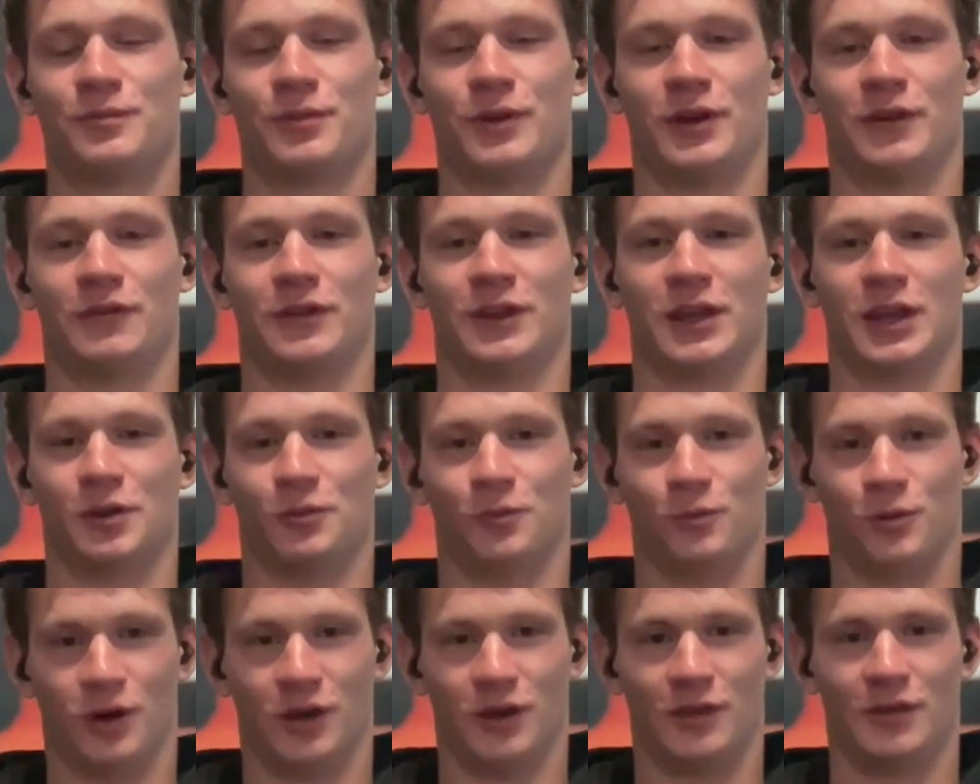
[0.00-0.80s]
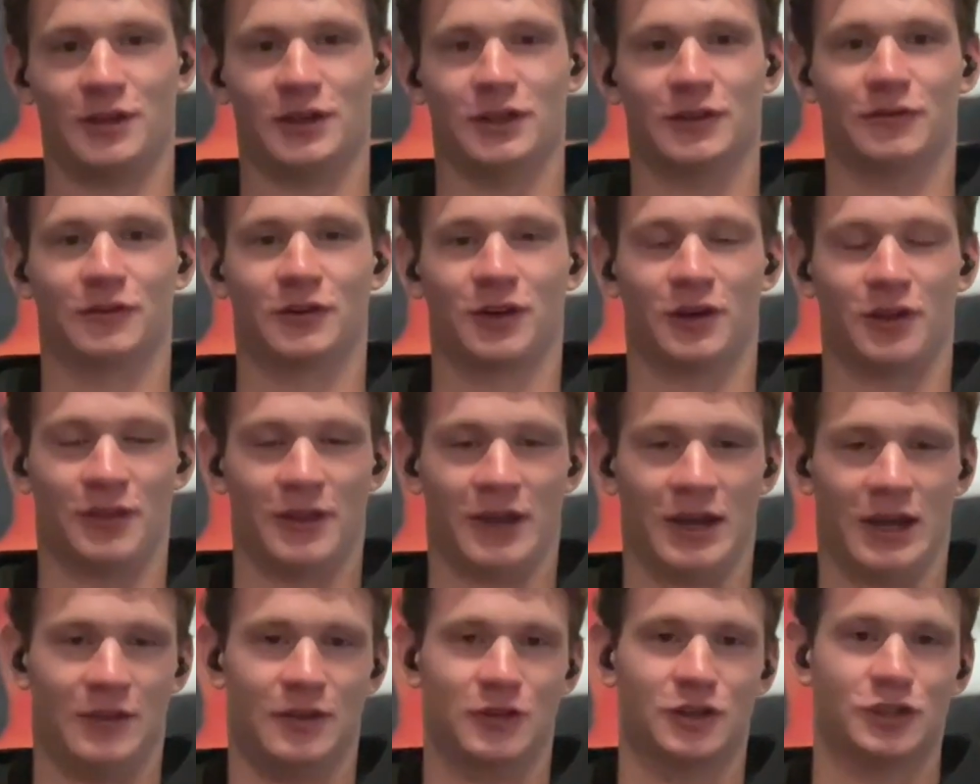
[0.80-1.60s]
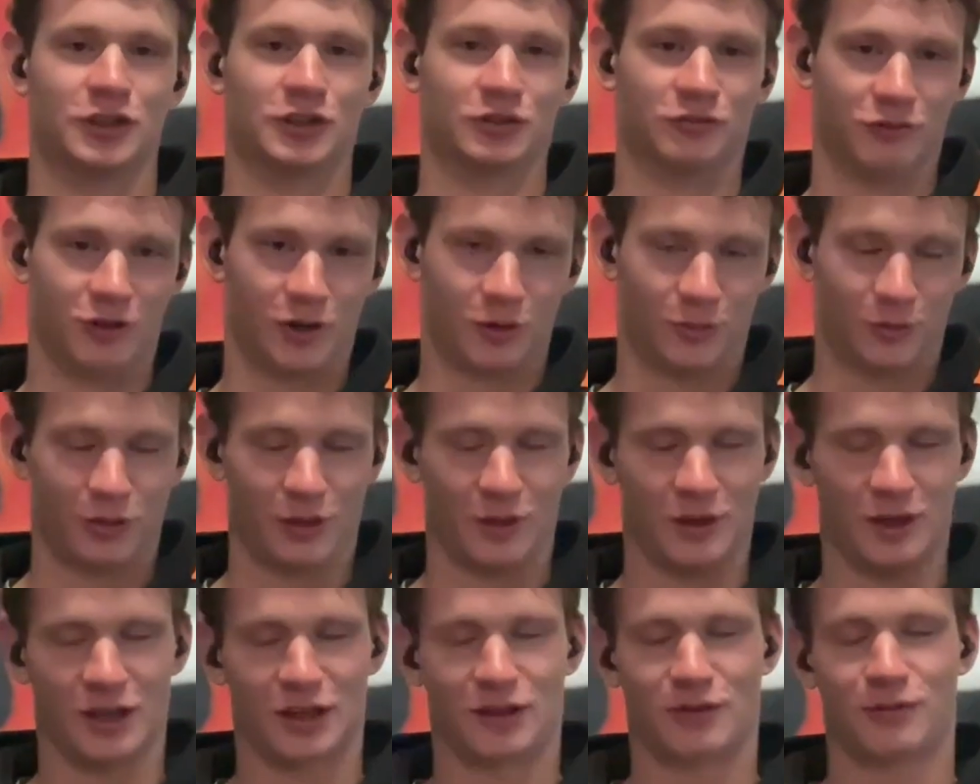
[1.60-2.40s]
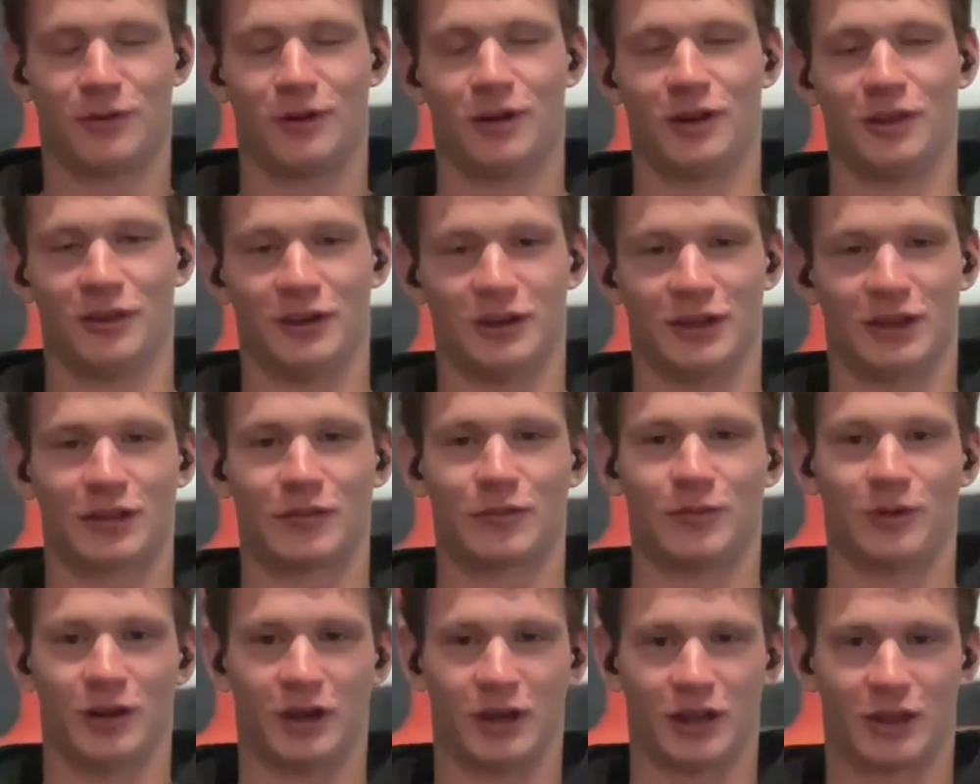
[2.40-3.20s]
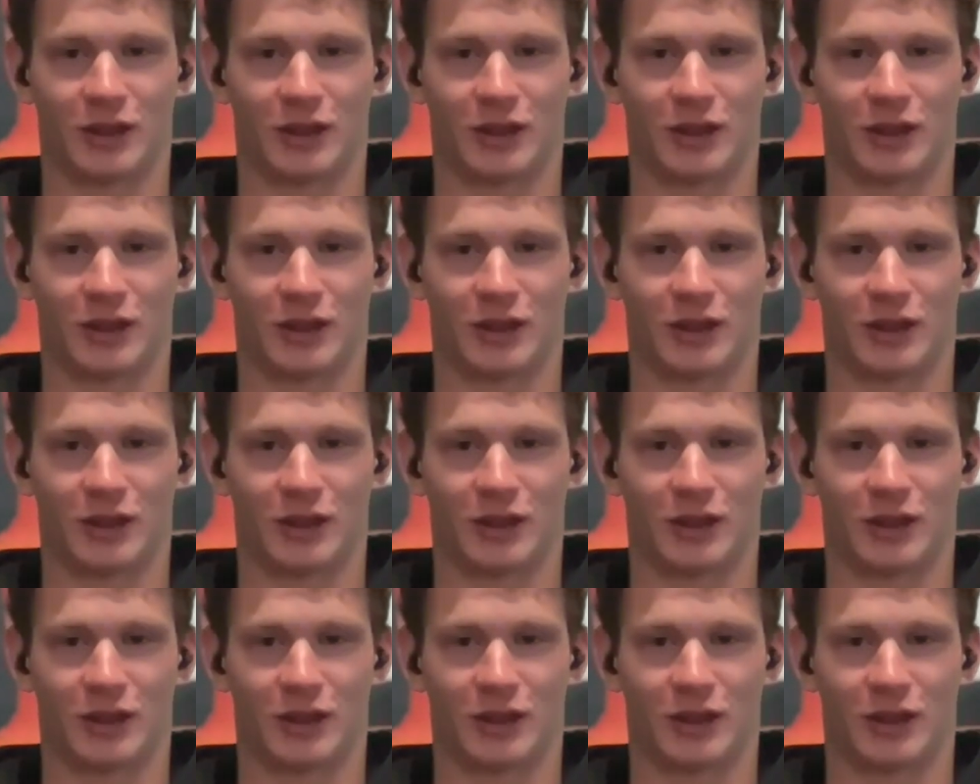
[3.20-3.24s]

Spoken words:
but if you get one, then you've got that, and then you can roll with the next one and the next one and the